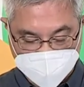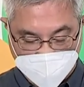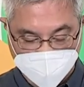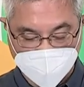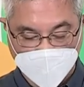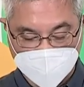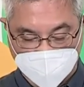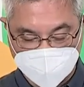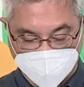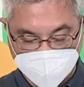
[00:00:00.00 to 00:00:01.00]
Thank
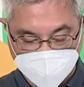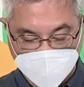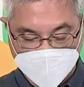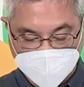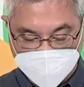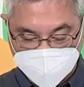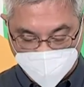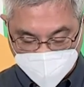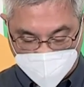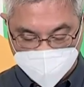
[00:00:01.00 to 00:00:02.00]
you to all our other
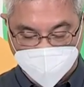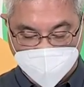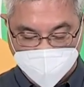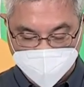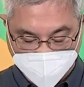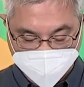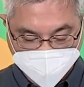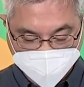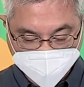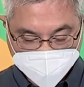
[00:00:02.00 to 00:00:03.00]
guest speakers to talk
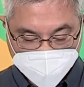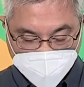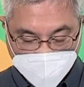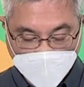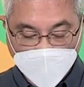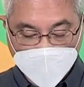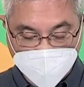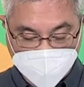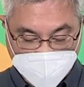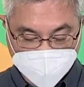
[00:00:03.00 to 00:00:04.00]
about how to
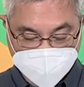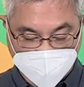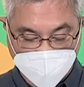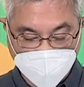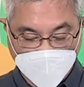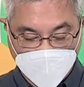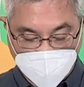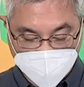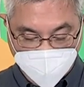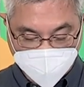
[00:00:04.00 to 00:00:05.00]
train teachers and
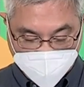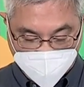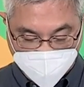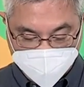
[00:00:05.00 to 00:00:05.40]
students